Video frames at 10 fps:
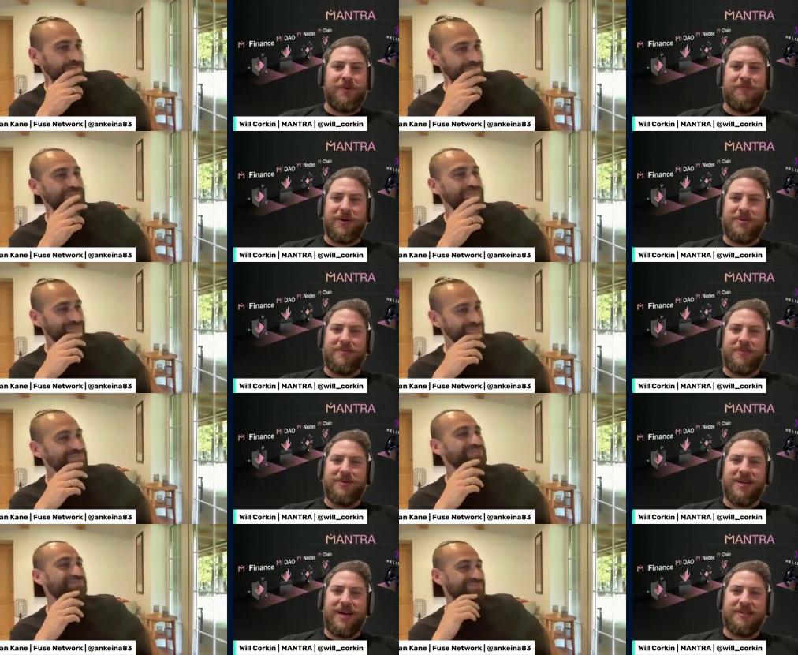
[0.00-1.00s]
Speaker 1: what we've built on
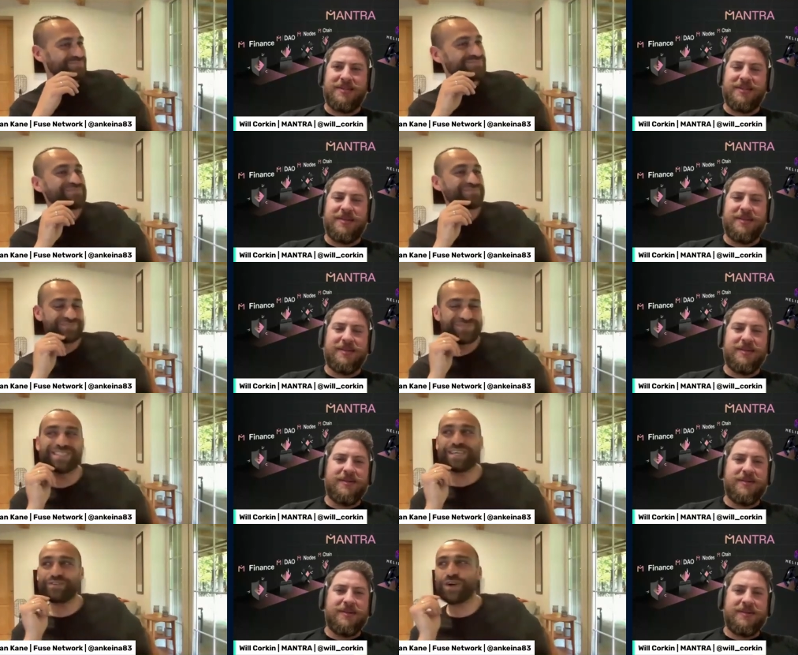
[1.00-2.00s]
both sides.
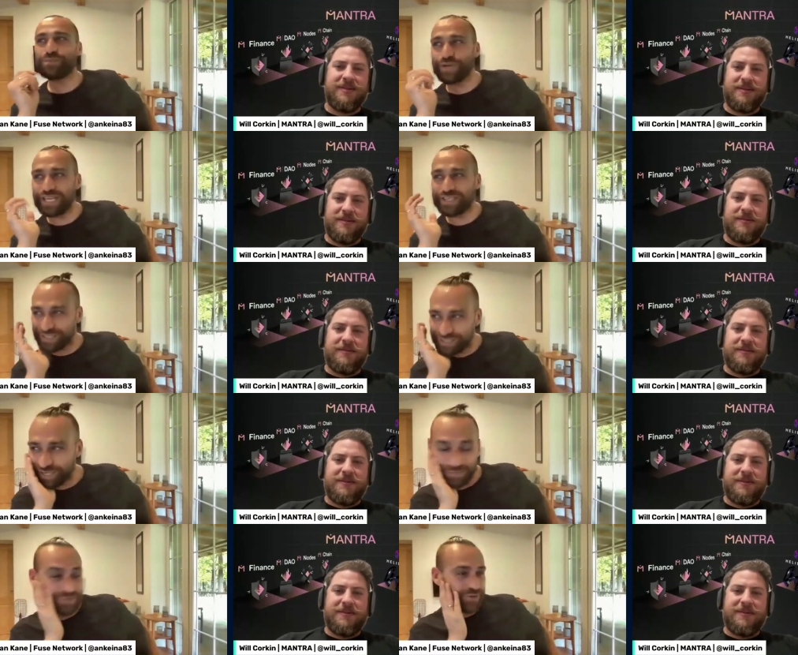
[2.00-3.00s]
Speaker 2: See if our predictions
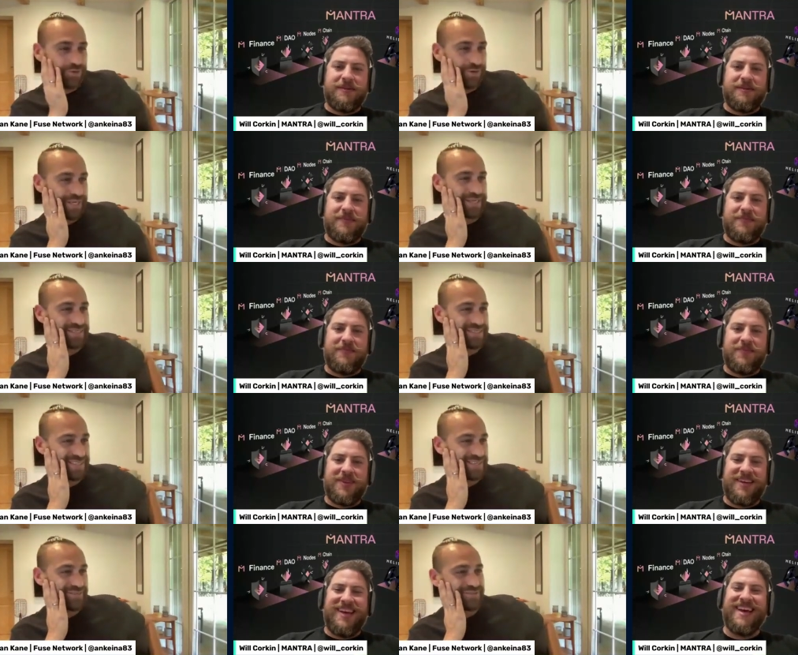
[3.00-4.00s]
come true, right? And
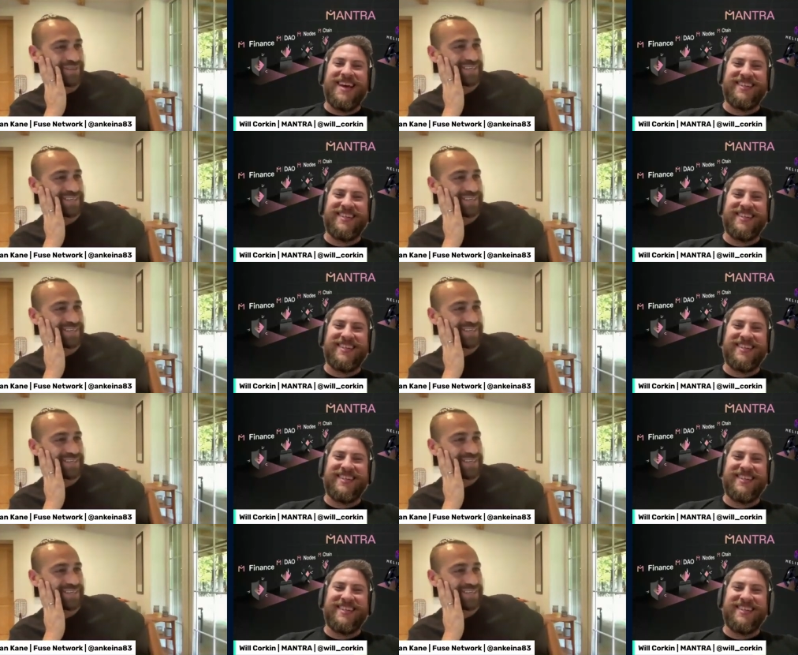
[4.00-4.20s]
see if